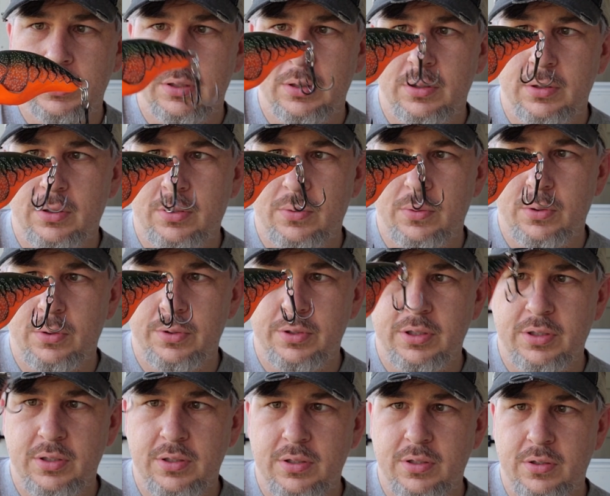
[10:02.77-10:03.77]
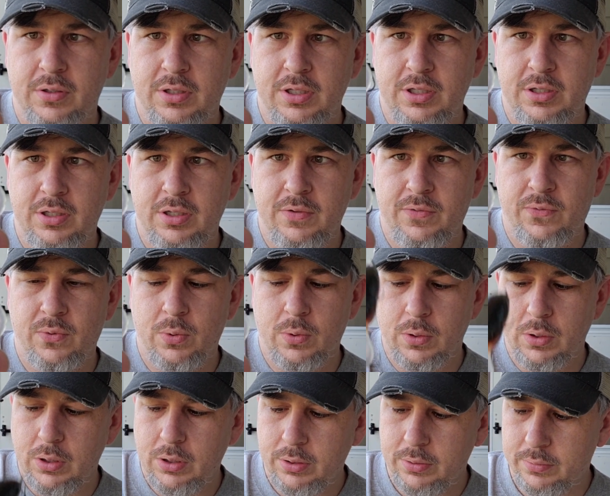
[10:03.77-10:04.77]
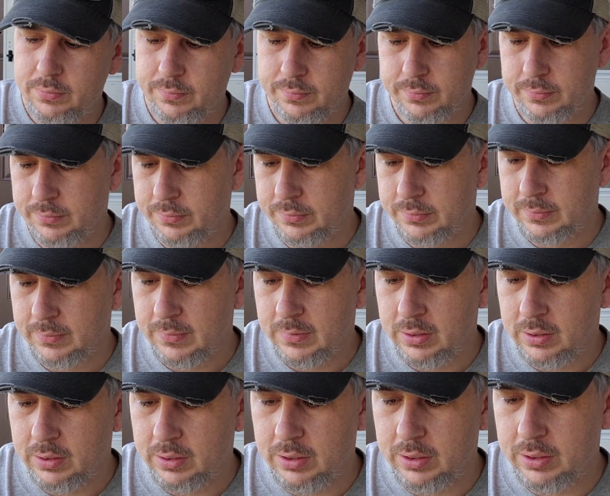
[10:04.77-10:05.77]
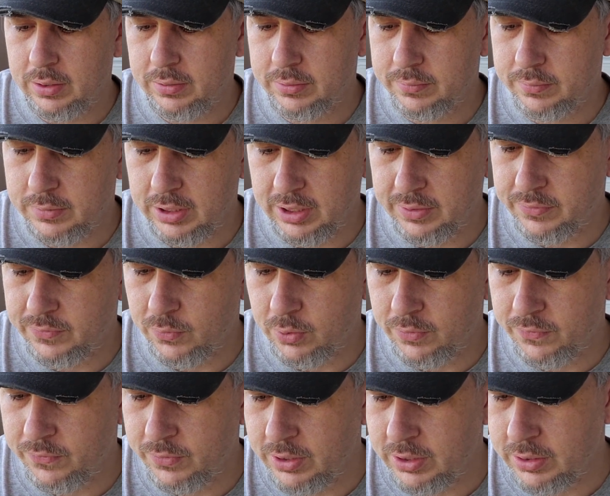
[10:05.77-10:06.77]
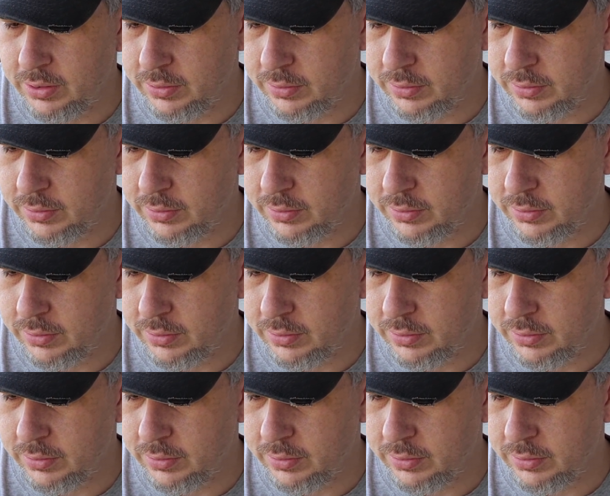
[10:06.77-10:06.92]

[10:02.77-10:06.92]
to throw. This is their DT4. Dives 4 feet.